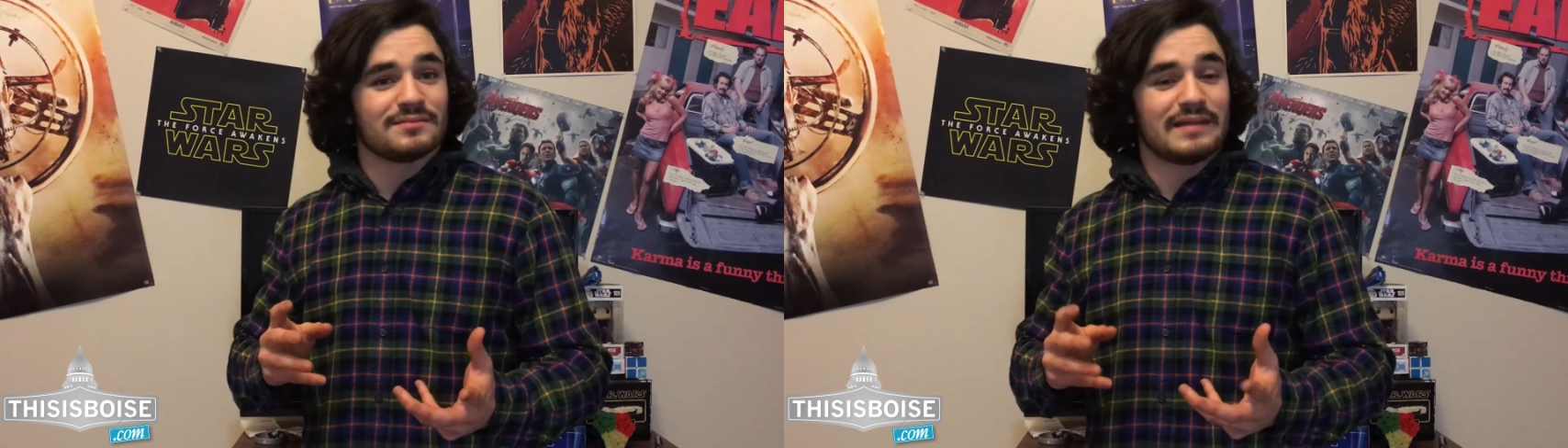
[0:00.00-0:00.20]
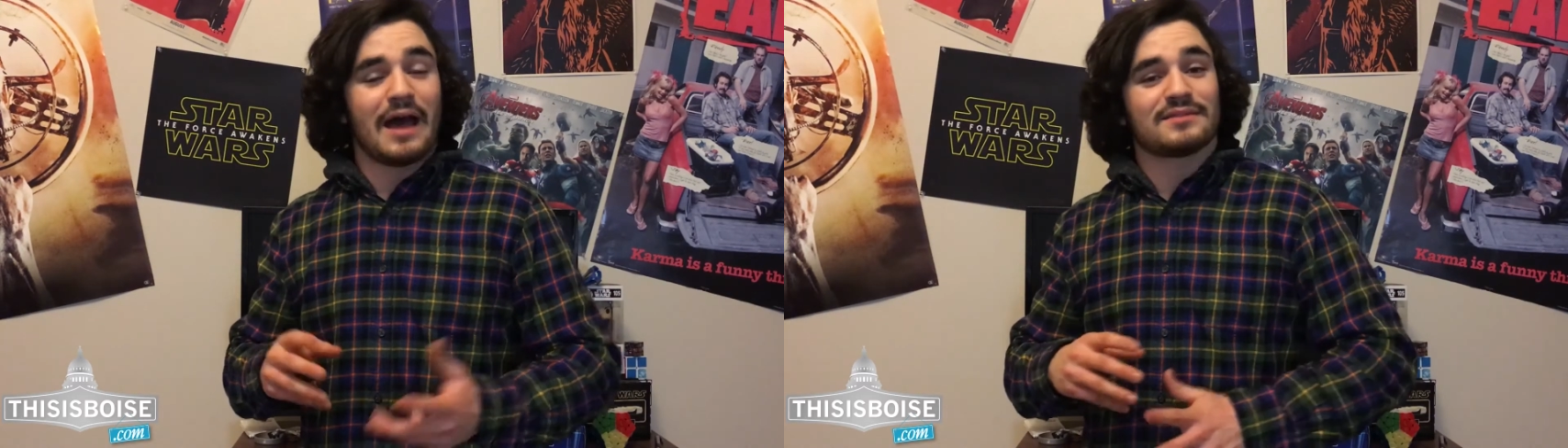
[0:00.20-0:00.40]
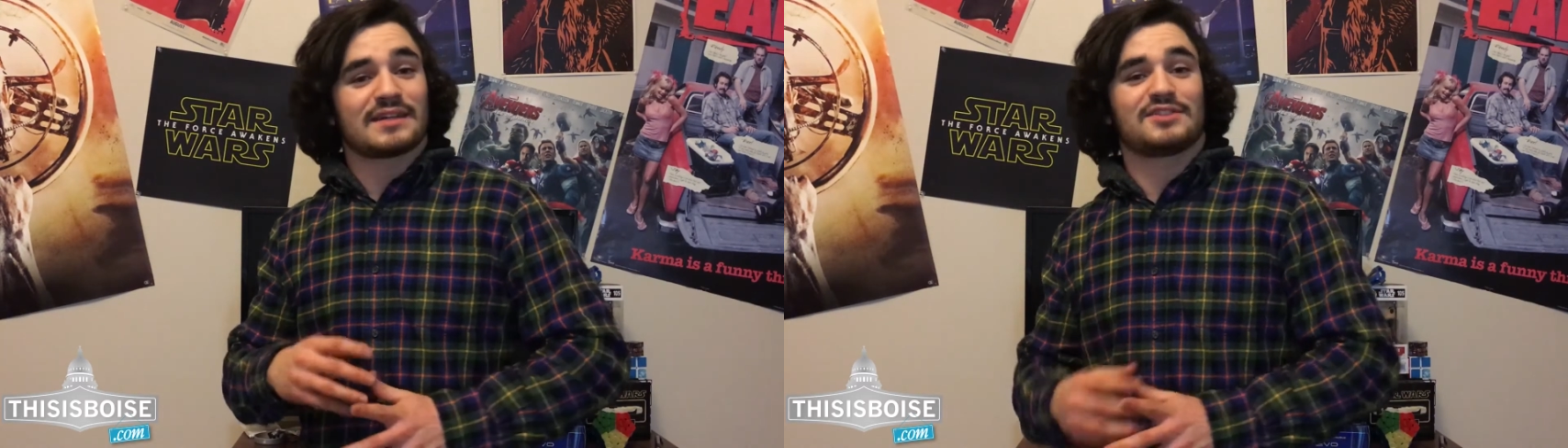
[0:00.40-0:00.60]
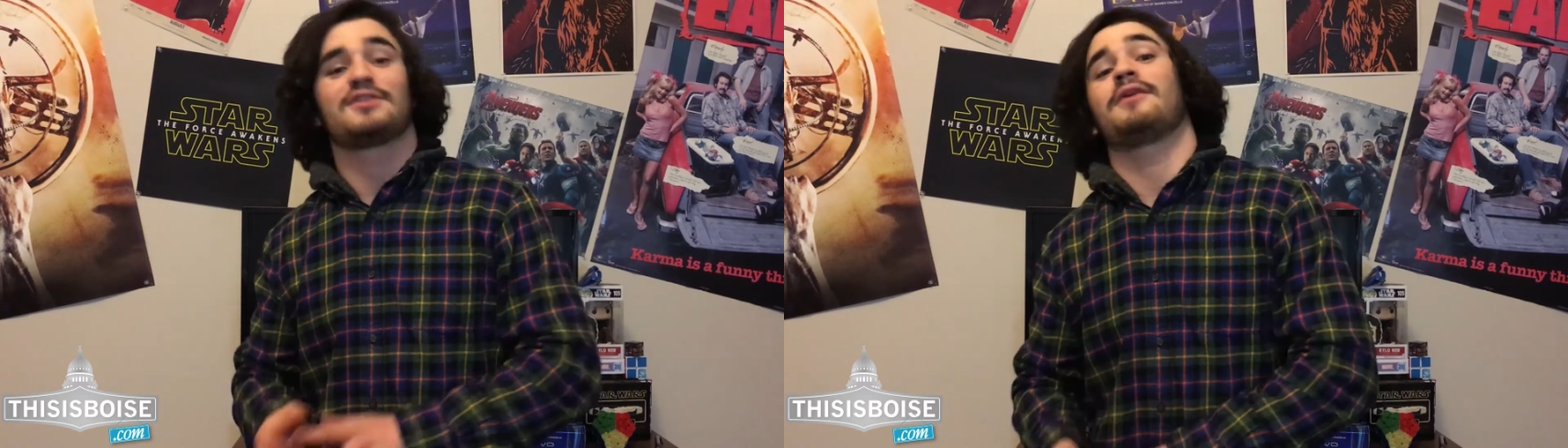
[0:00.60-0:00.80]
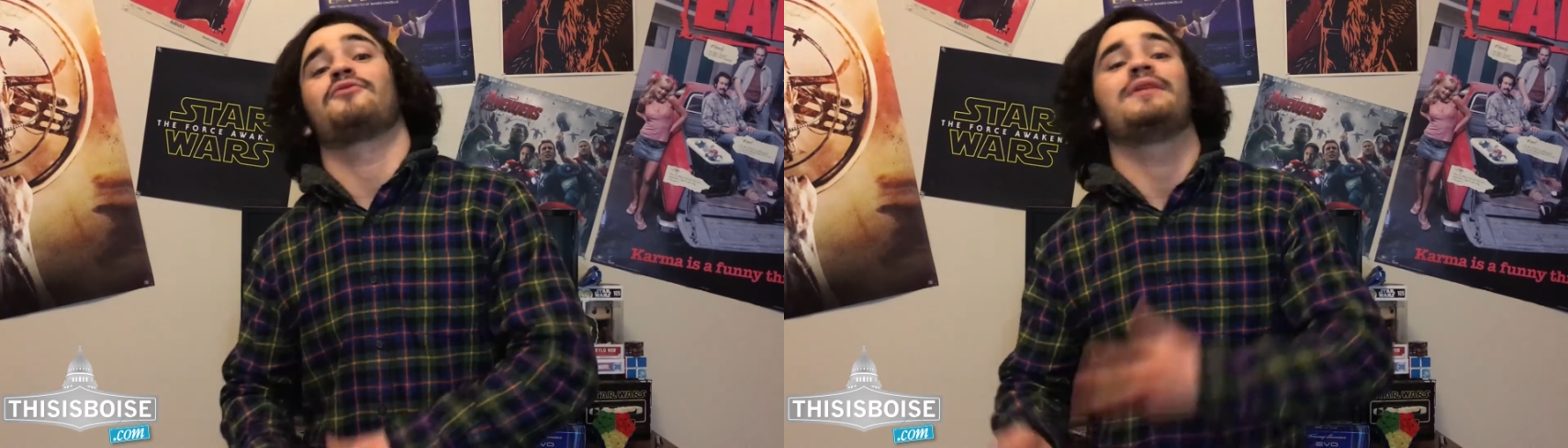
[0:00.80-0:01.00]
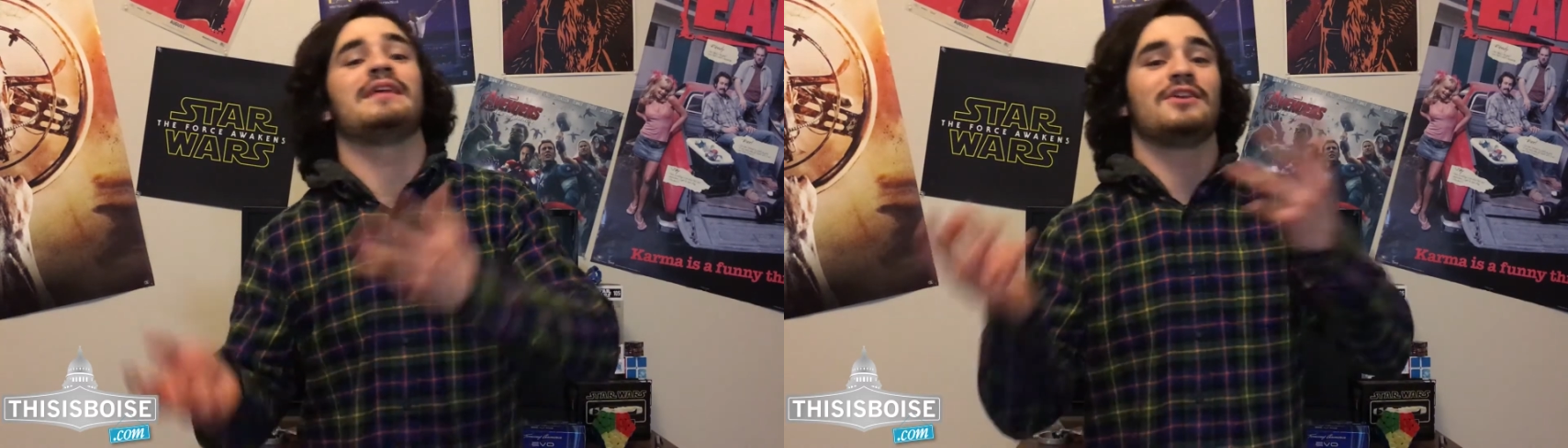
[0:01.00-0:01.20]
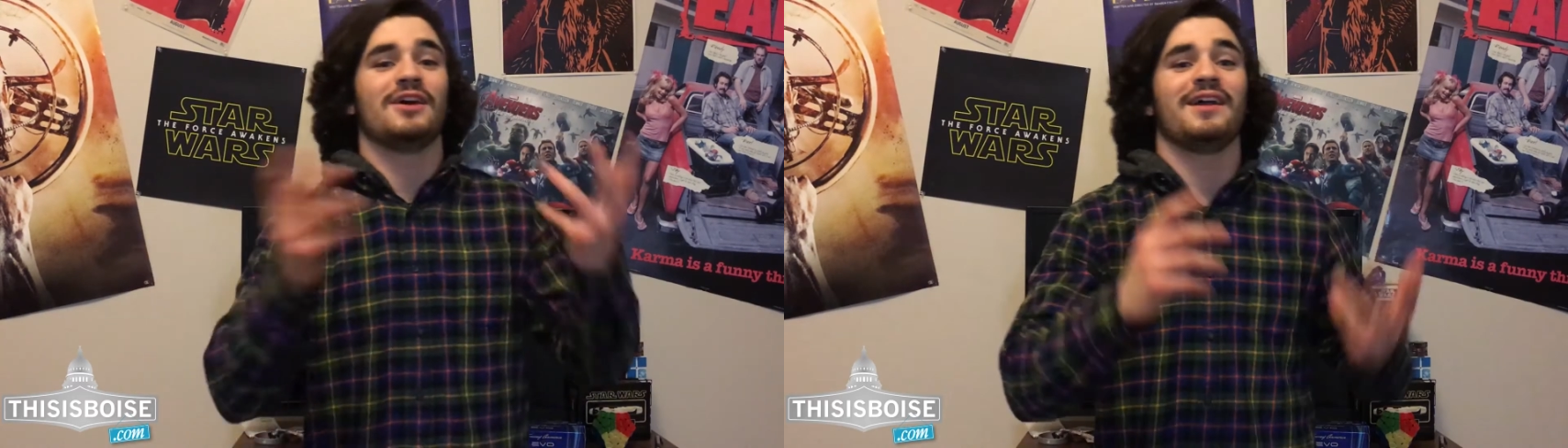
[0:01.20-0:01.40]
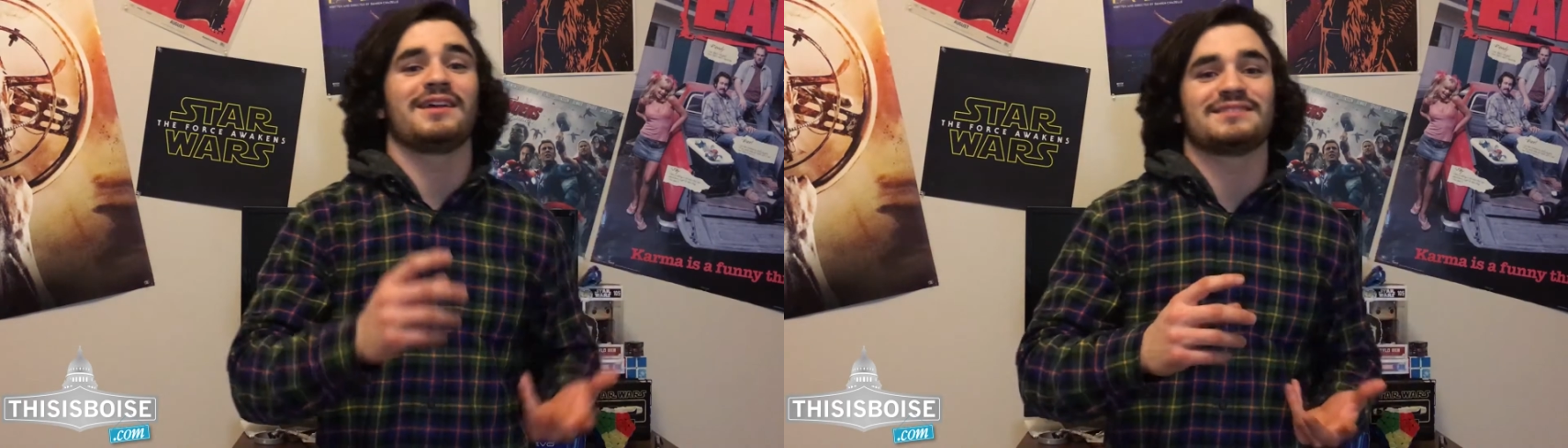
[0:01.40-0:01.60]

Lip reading: and now it's actually turned out really